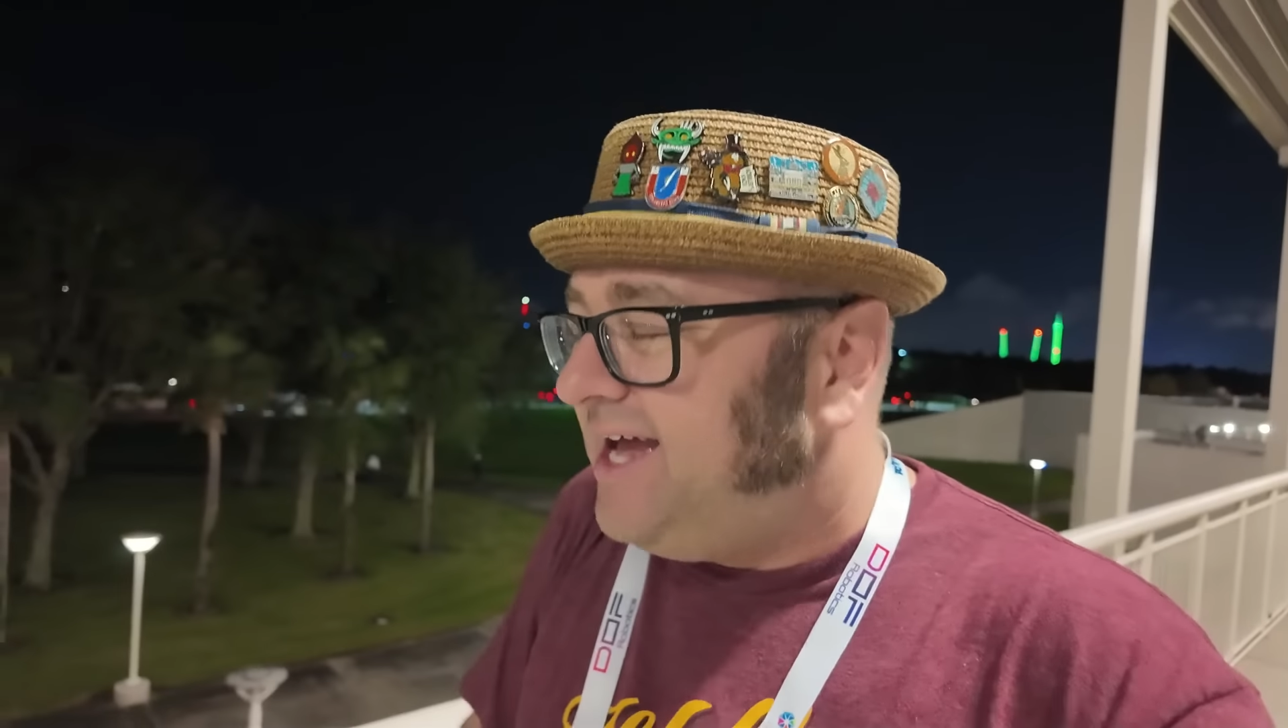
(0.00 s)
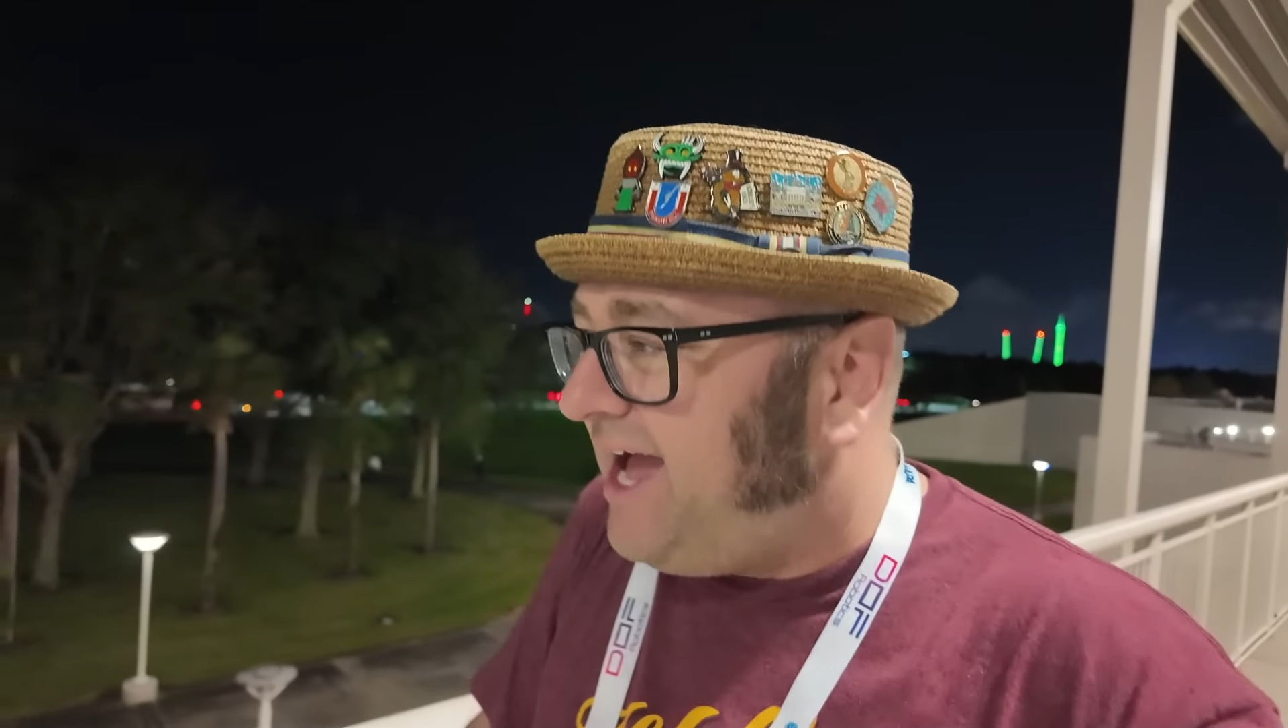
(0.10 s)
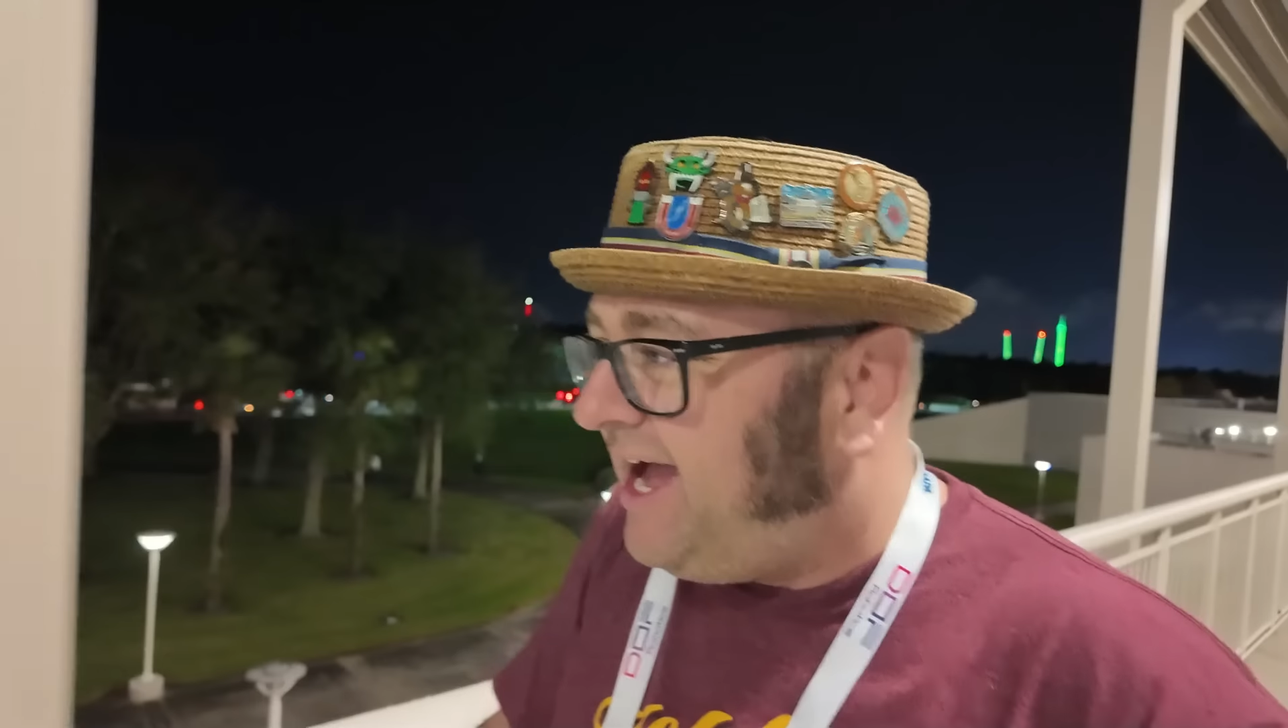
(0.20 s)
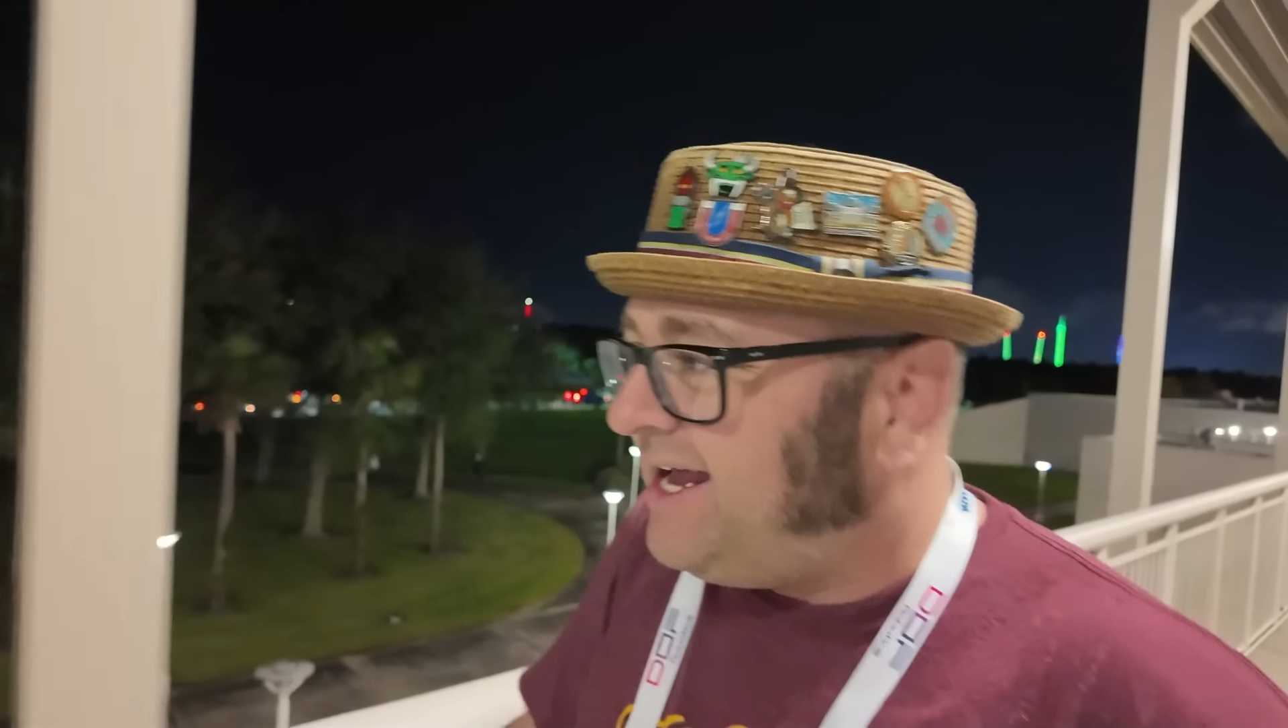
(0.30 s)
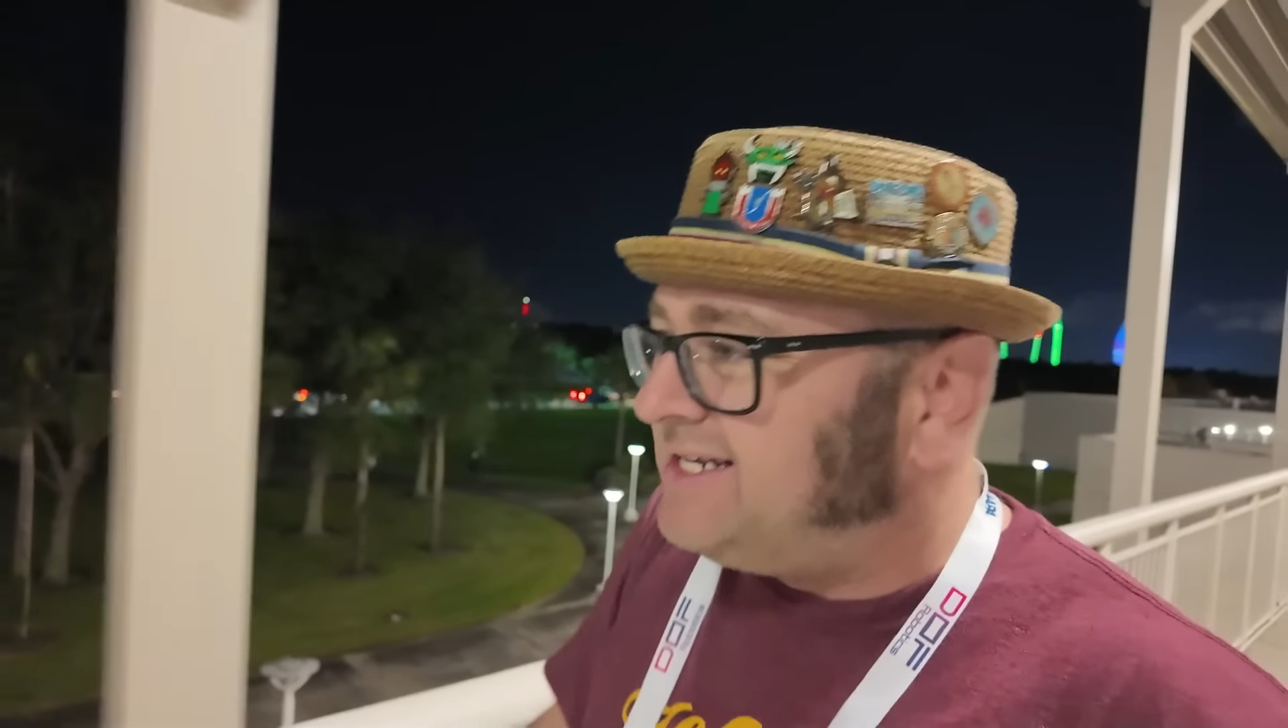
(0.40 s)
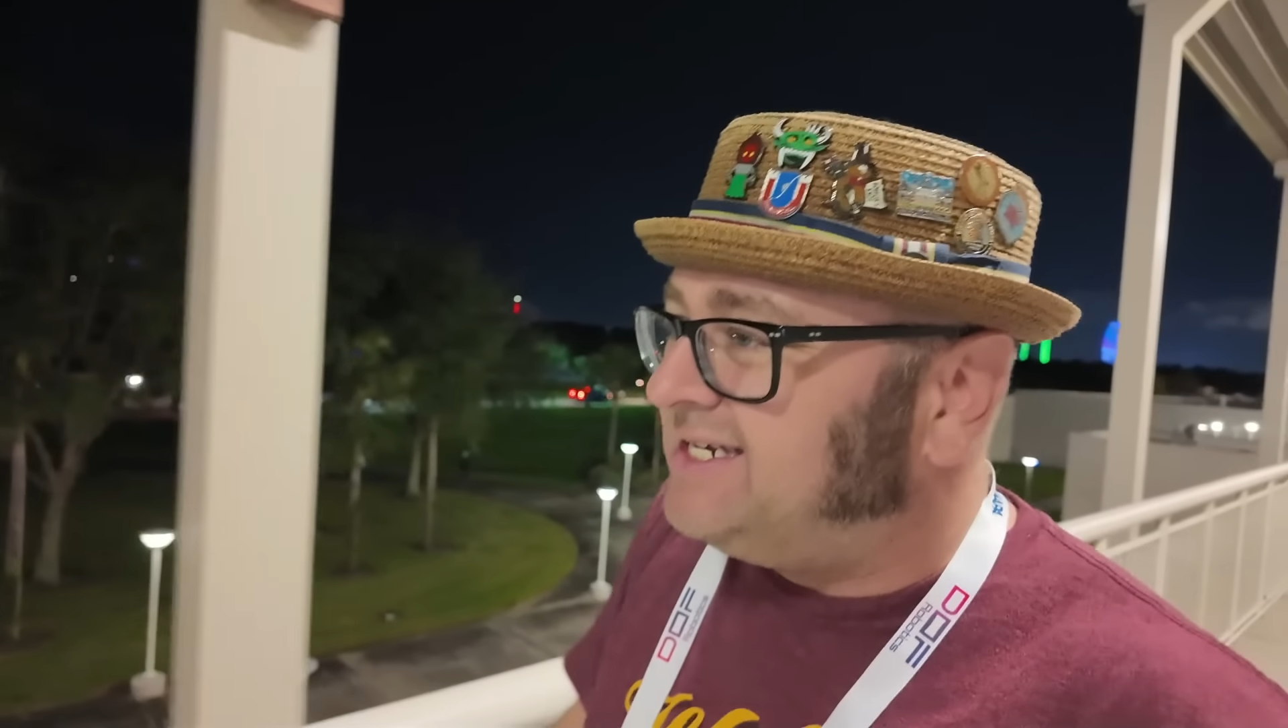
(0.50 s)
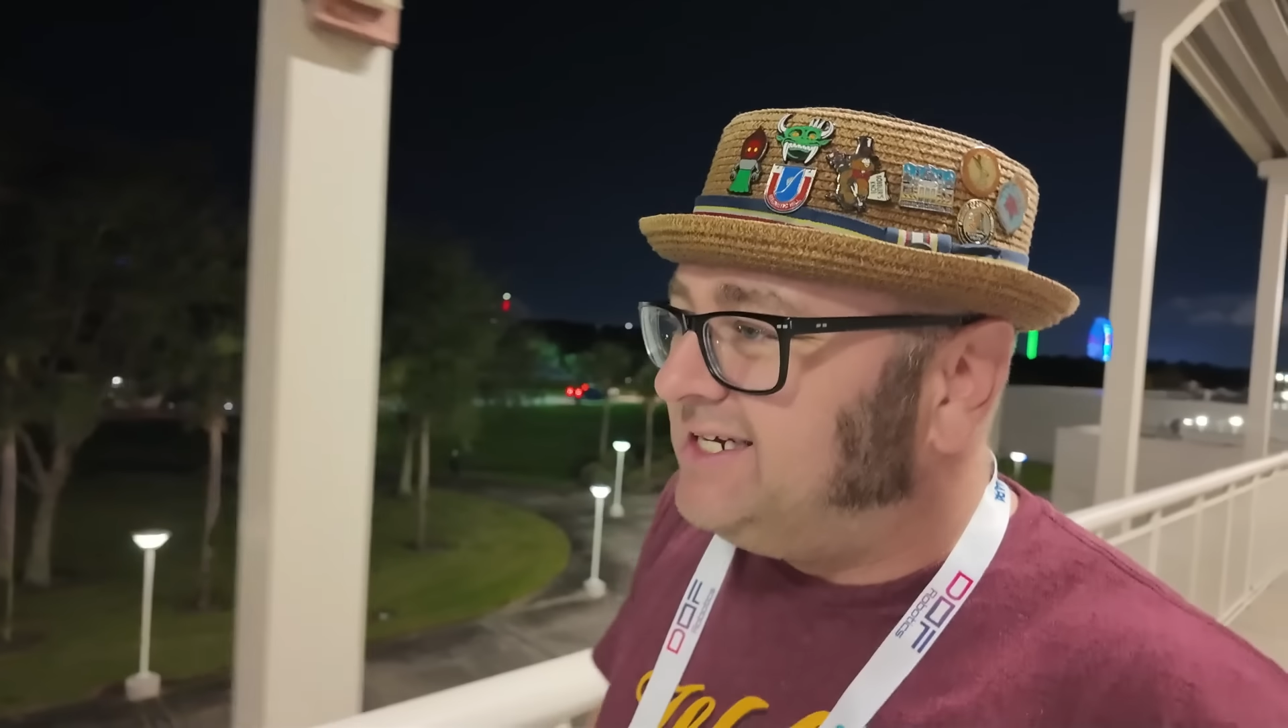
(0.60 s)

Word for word: at